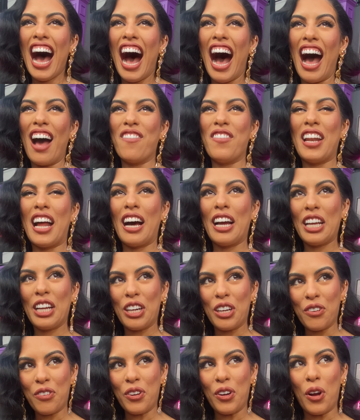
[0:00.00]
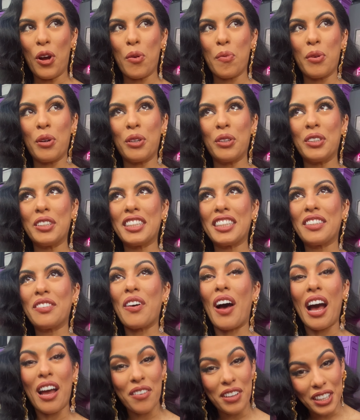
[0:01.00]
I've been out here for almost
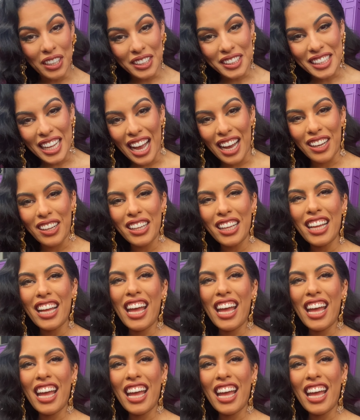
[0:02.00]
five years now.